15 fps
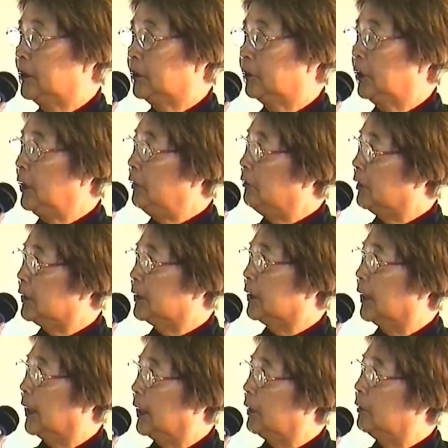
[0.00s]
so he was
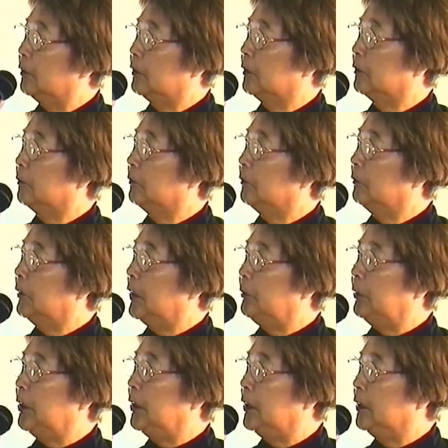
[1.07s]
like
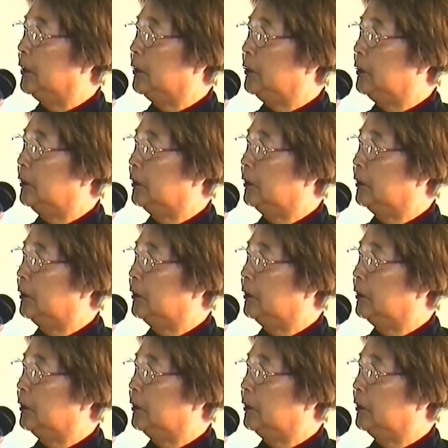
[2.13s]
maybe